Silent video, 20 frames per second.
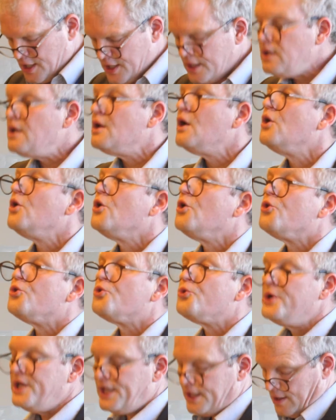he
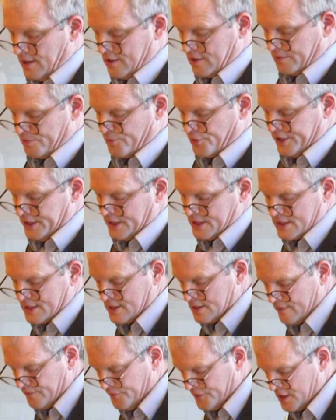
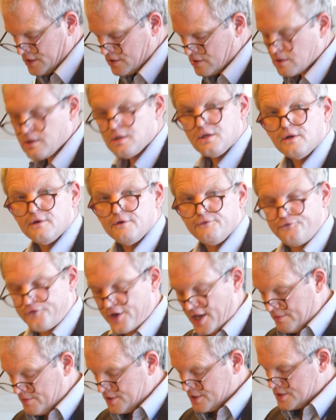reinterprets this
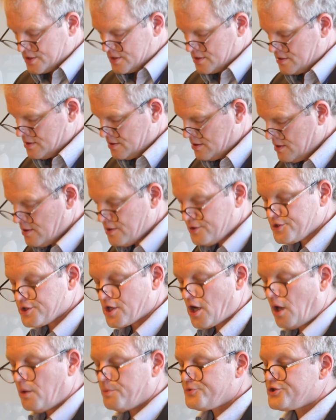famous
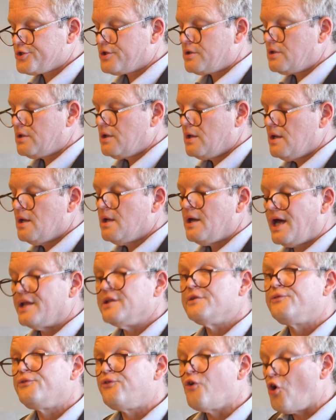sculpture
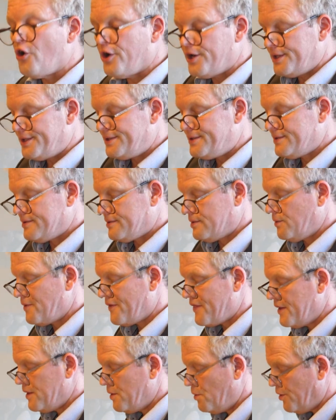and void
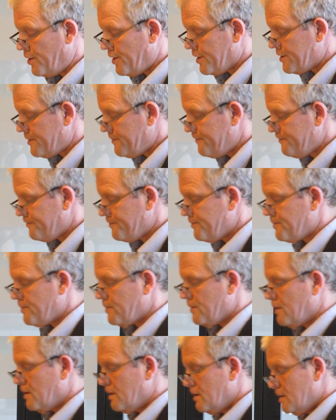within the world.
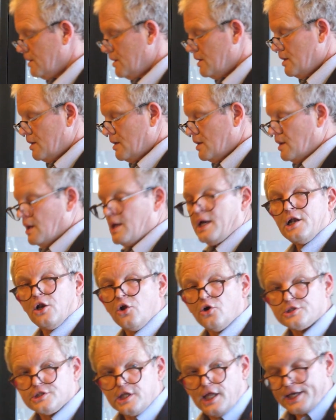It
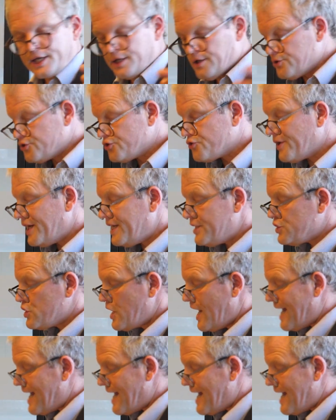looks like a strange